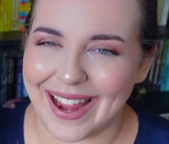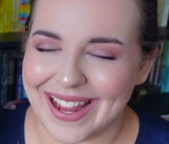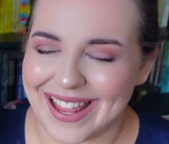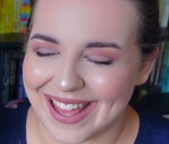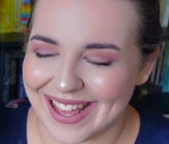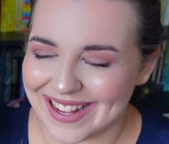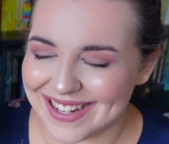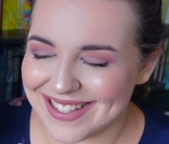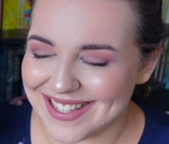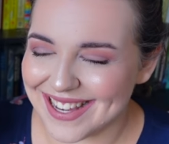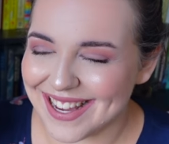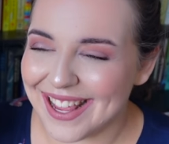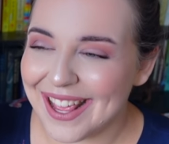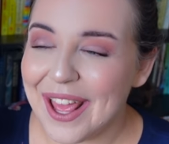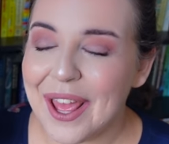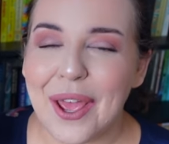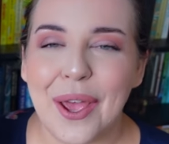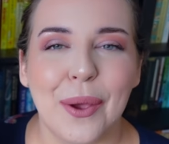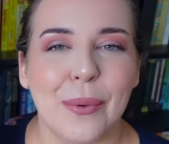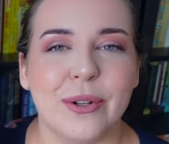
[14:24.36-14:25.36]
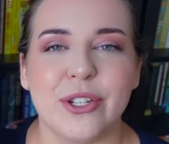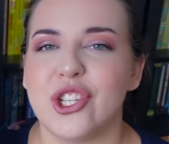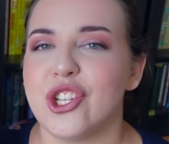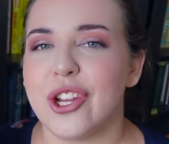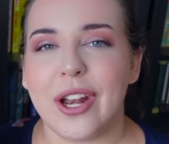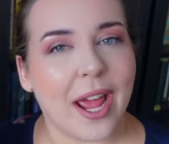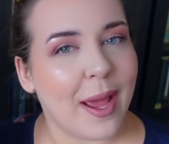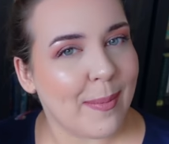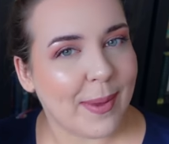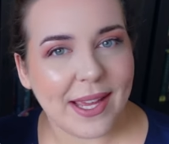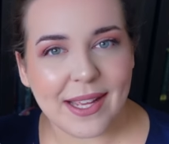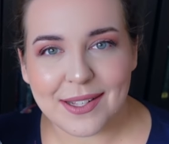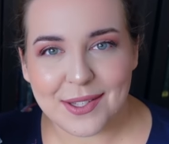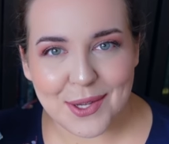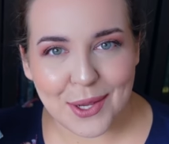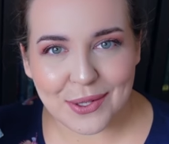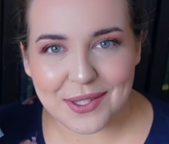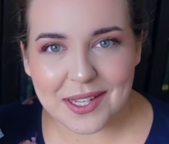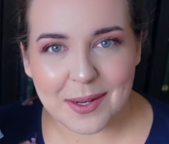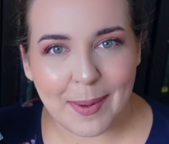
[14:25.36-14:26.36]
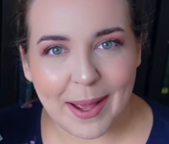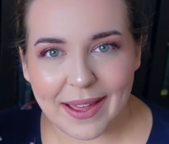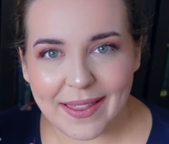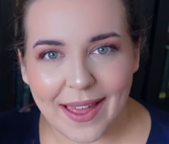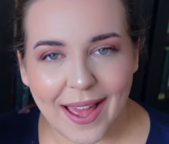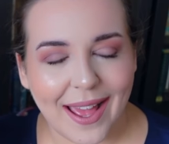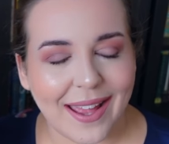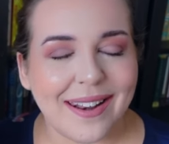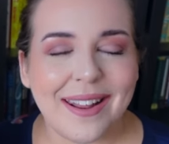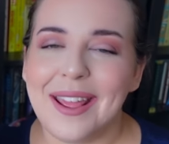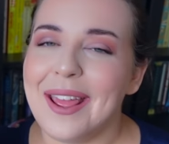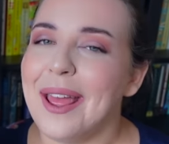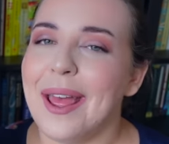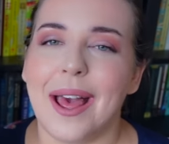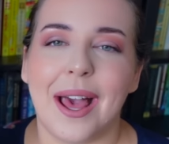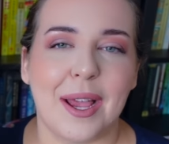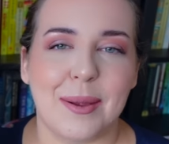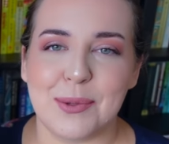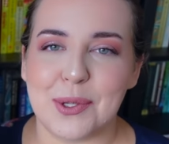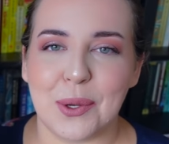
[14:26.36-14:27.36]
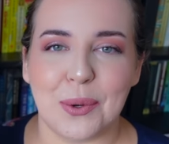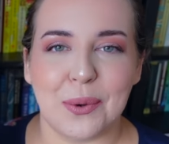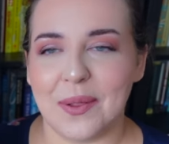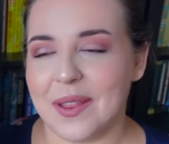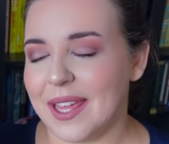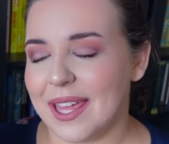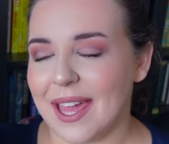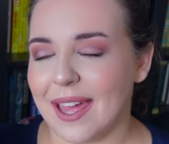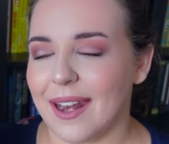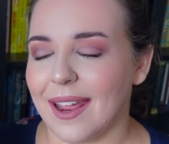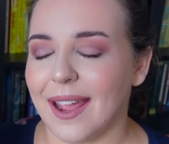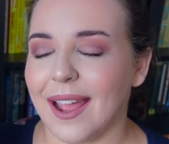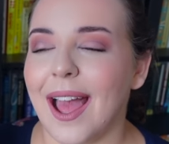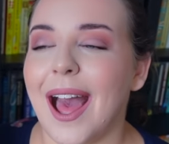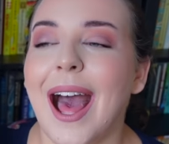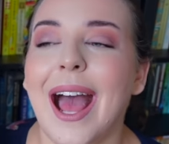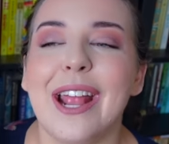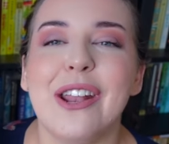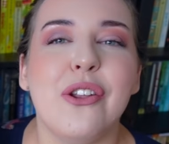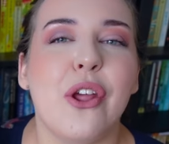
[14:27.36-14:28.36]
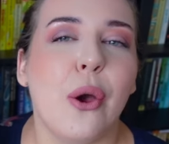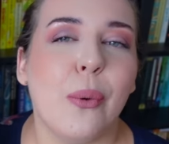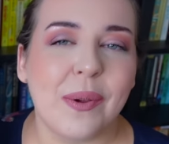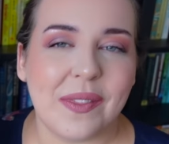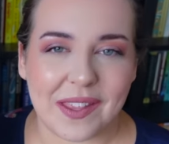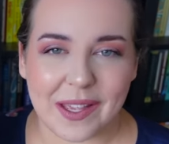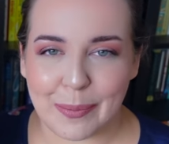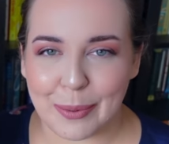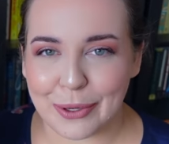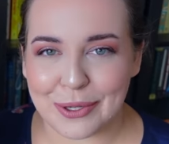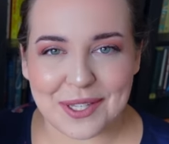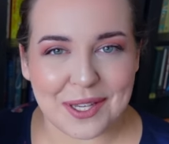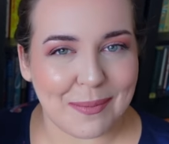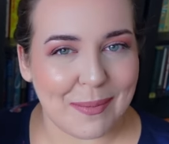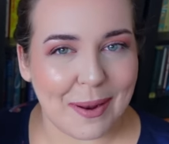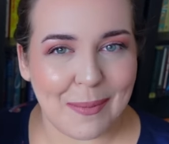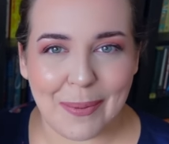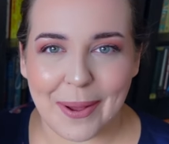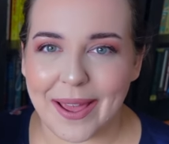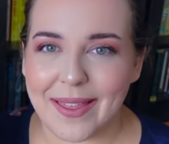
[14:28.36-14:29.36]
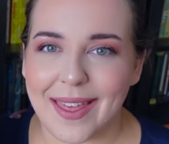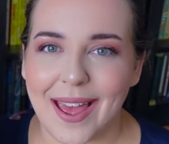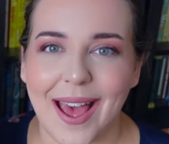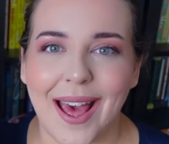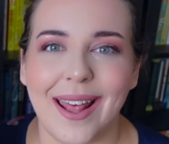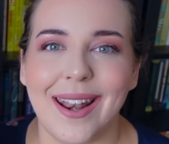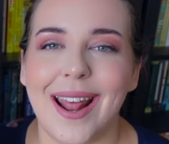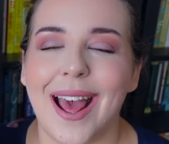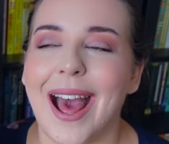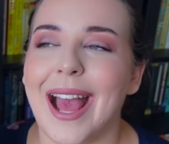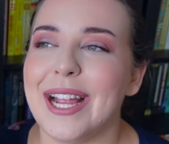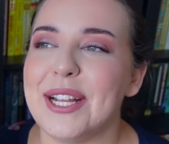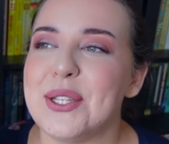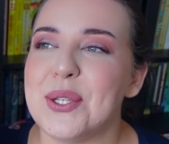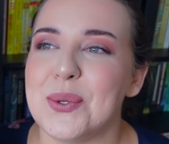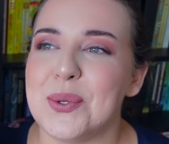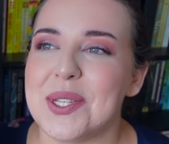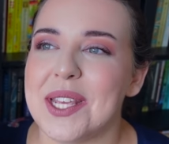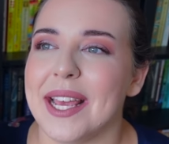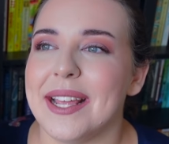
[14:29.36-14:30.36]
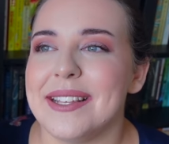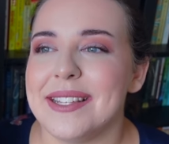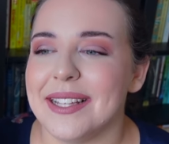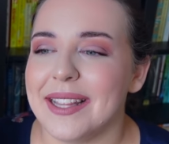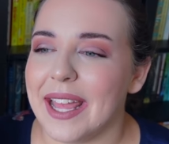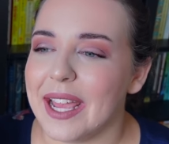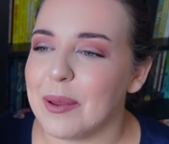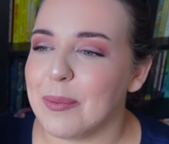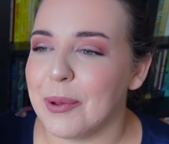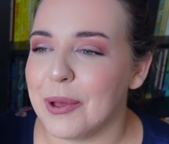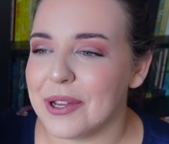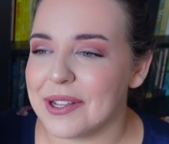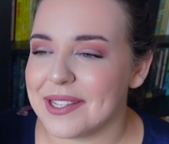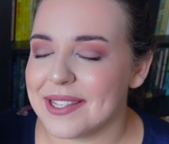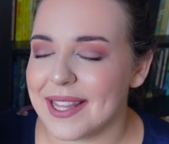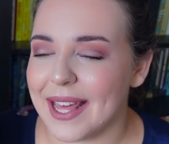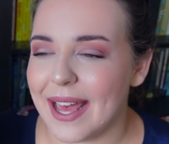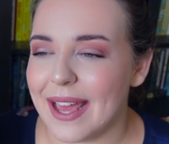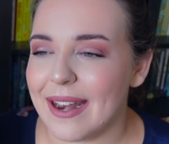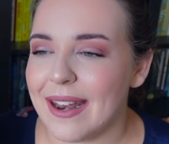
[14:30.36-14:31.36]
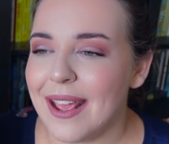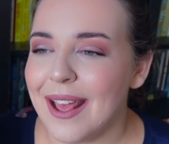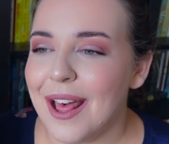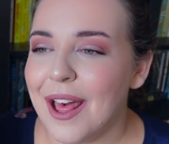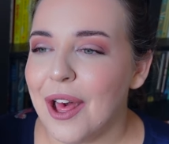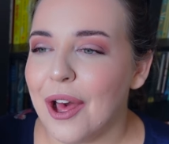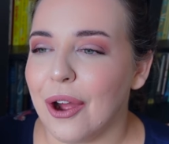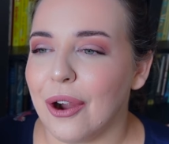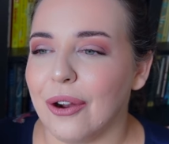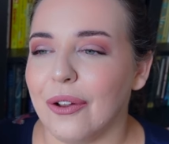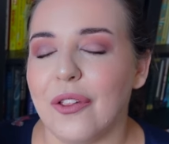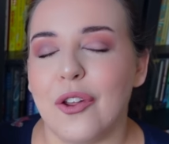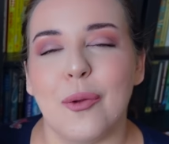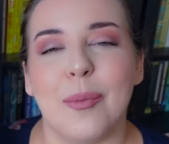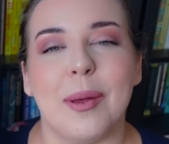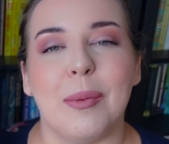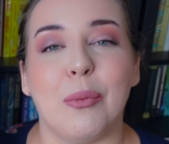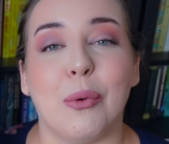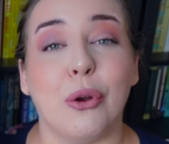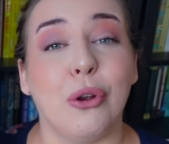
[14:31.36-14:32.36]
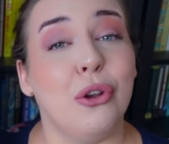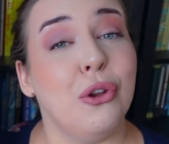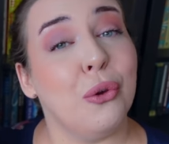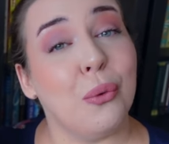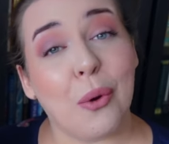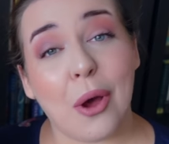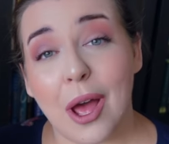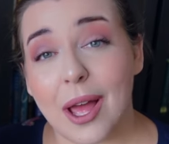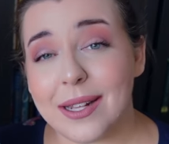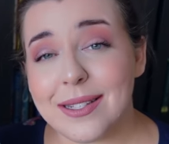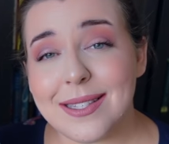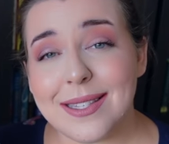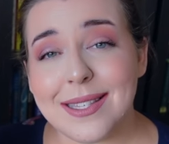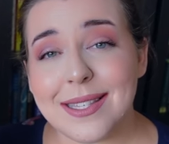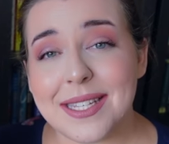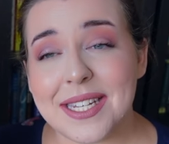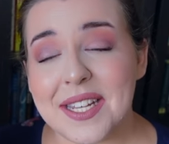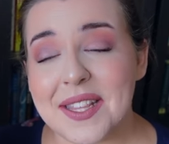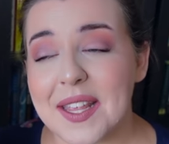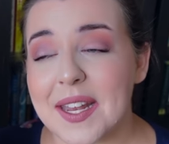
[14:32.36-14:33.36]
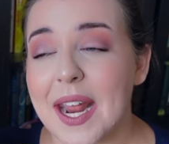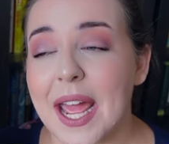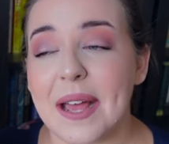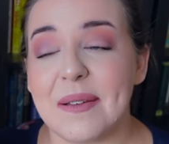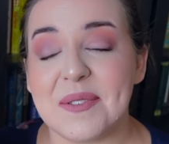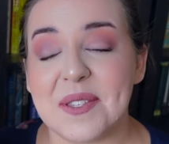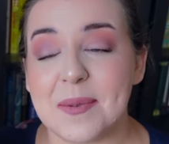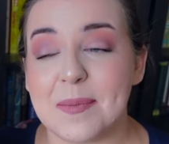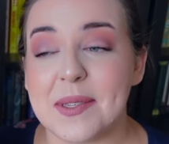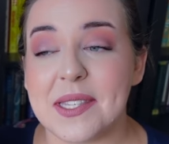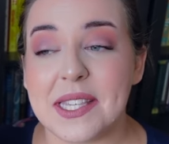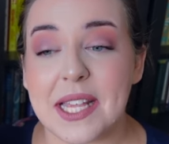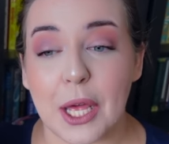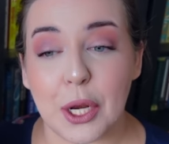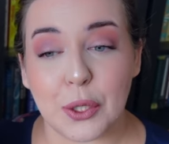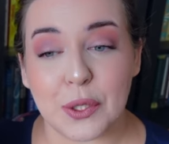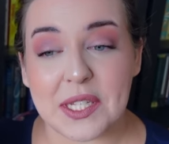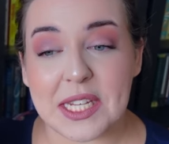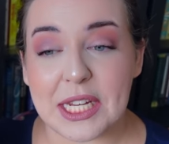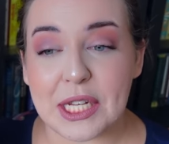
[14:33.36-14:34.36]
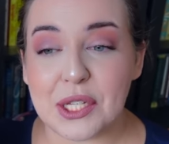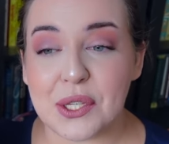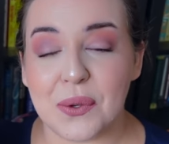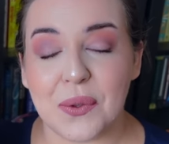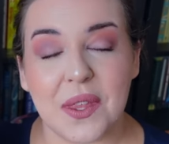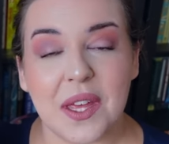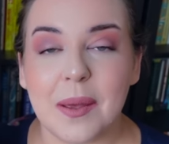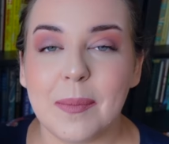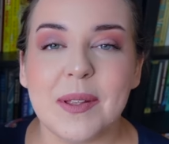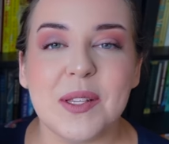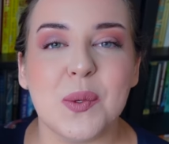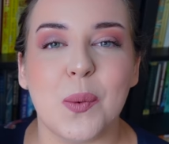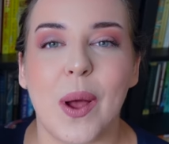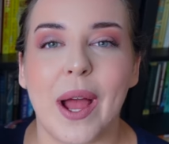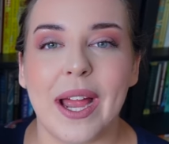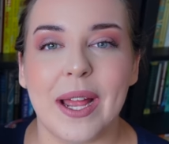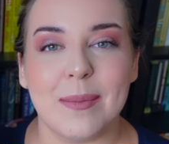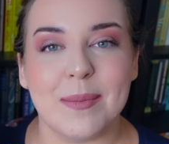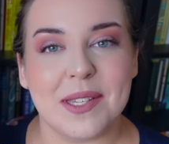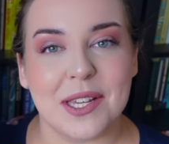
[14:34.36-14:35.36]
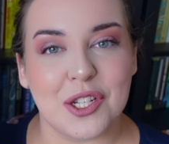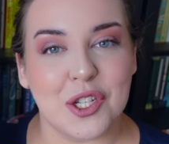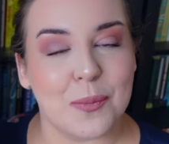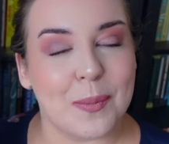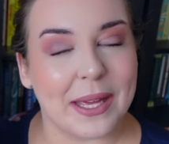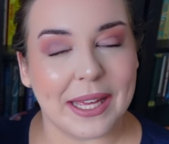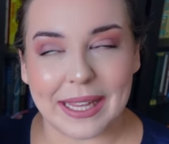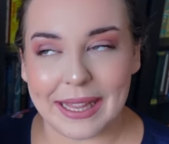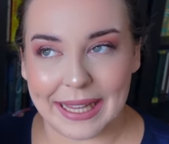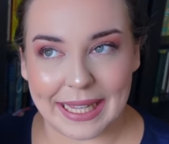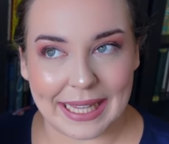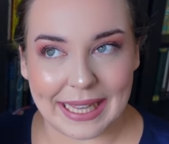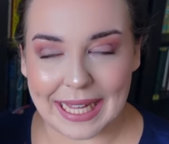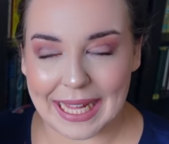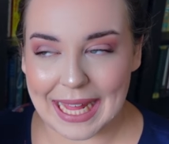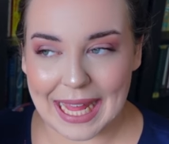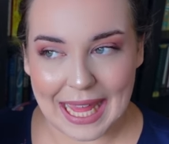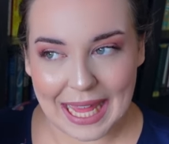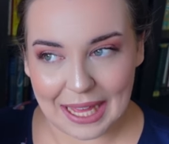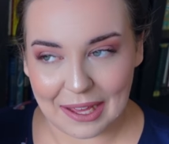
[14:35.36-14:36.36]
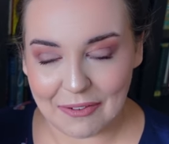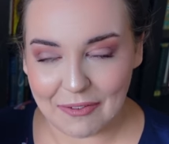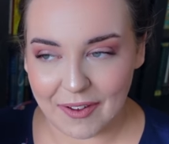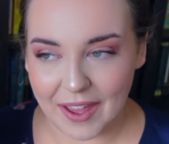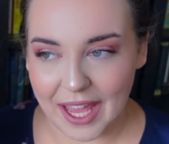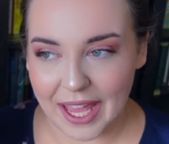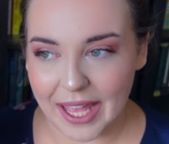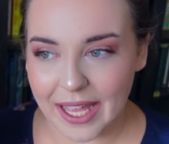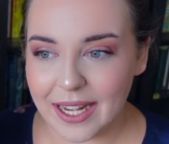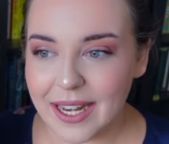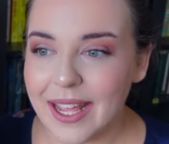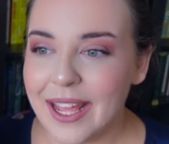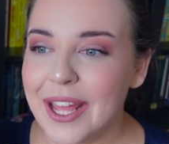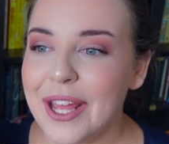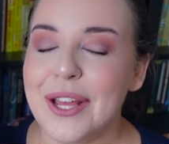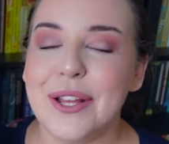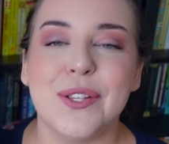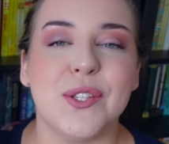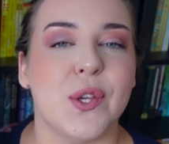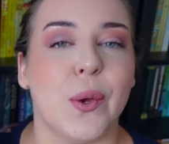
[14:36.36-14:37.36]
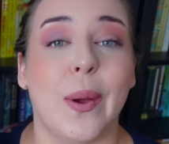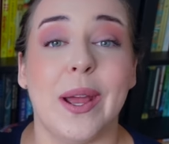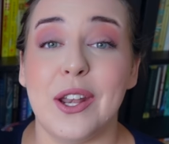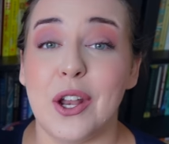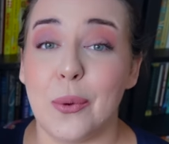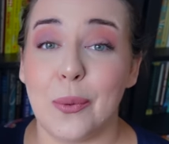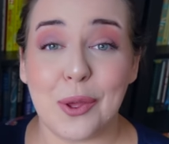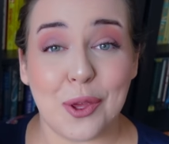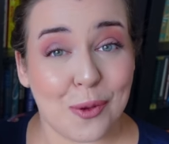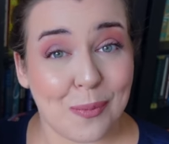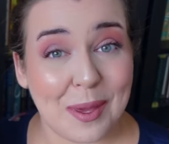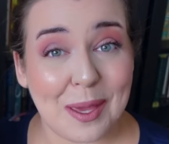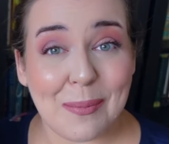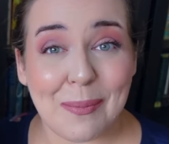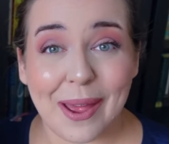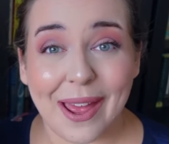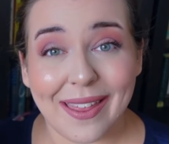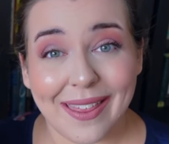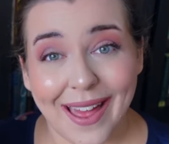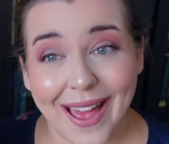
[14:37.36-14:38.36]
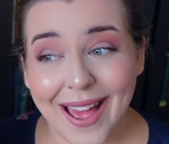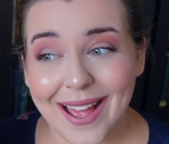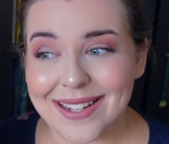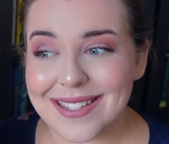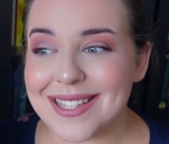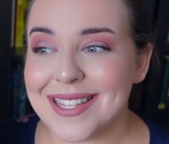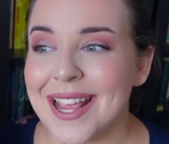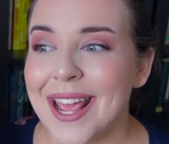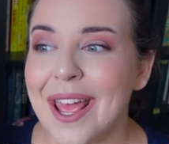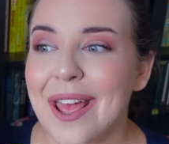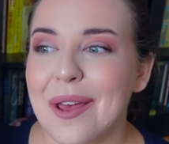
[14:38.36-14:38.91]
like it. Which should I be insulted by that? I'm totally kidding. I know what that person meant by that. I do tend to like books that are a little bit more nuanced, that have some subtlety to them. It's why I'm such a big Lily King fan. So I know what you mean by that.